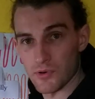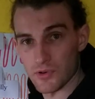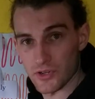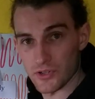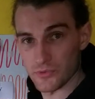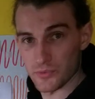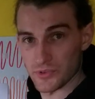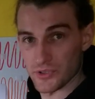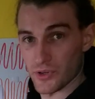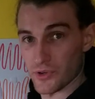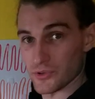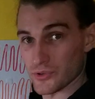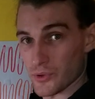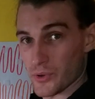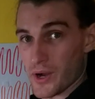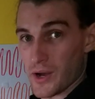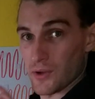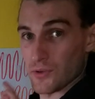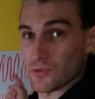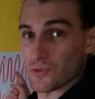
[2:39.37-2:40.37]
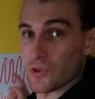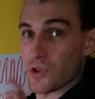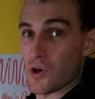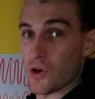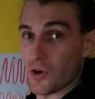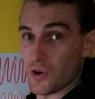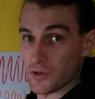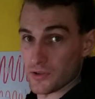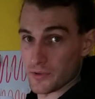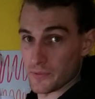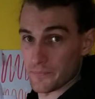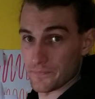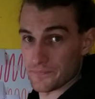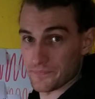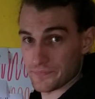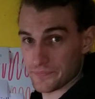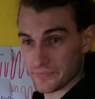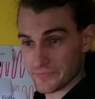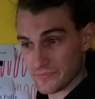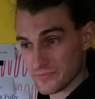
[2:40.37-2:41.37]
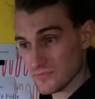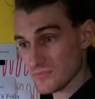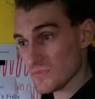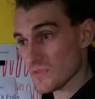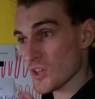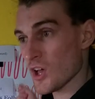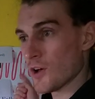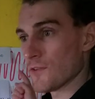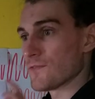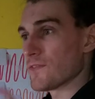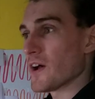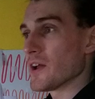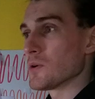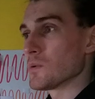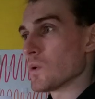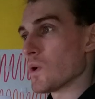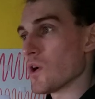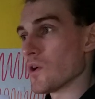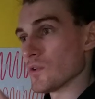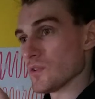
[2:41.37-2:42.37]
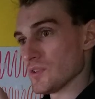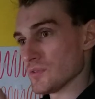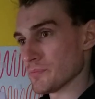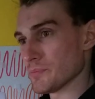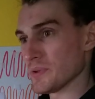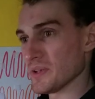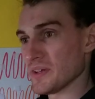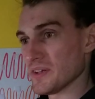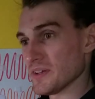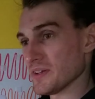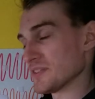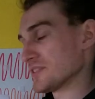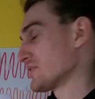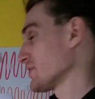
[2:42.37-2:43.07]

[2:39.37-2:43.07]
because we don't know how long a fight will always be, it's